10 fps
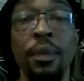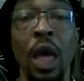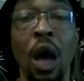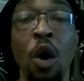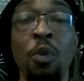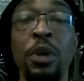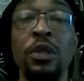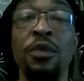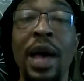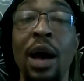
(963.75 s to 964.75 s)
I hope it's
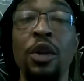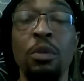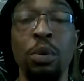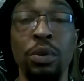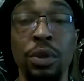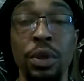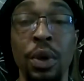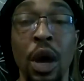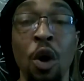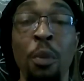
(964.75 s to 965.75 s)
valuable to you.
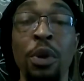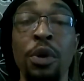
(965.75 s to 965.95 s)
I hope you